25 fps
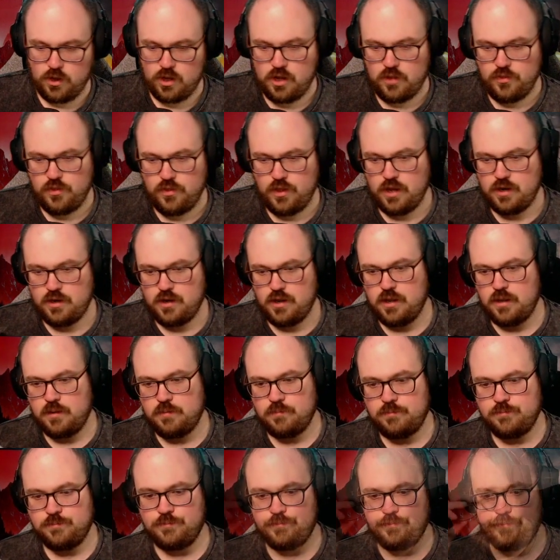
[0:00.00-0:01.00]
going on that
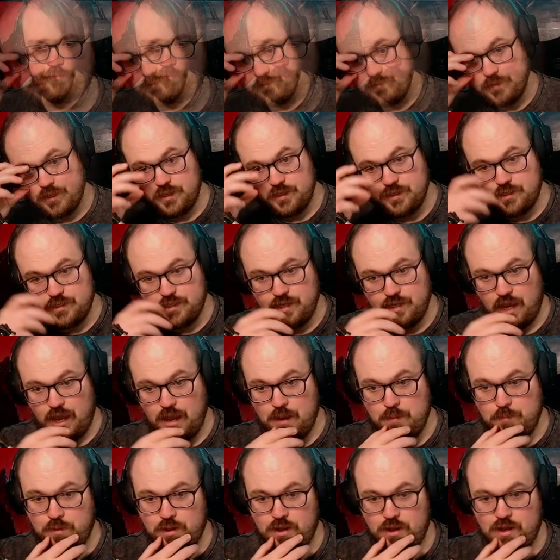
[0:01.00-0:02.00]
day.
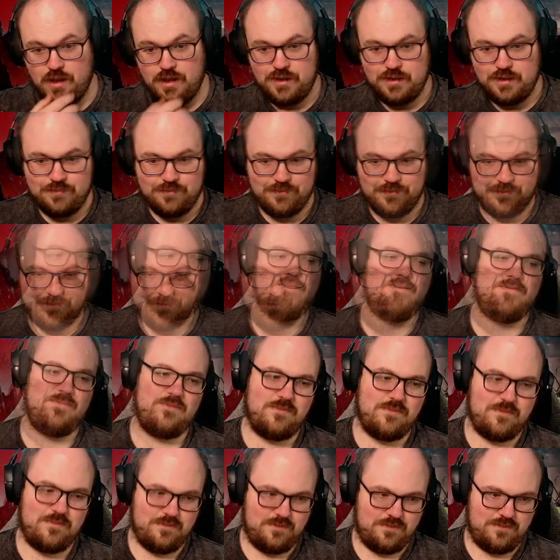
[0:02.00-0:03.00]
Scam pod.
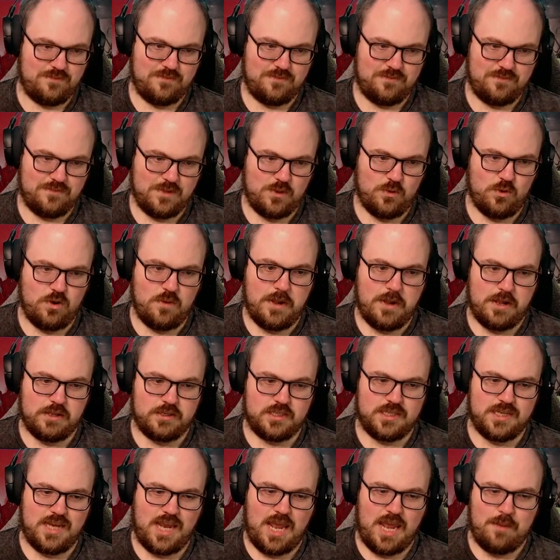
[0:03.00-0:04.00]
What about
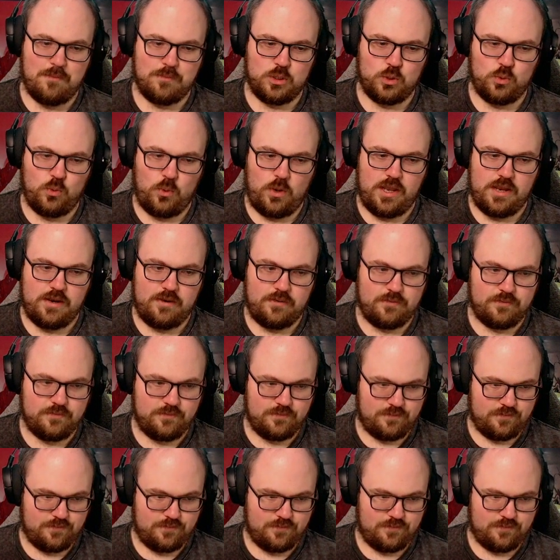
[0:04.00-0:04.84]
scam twin?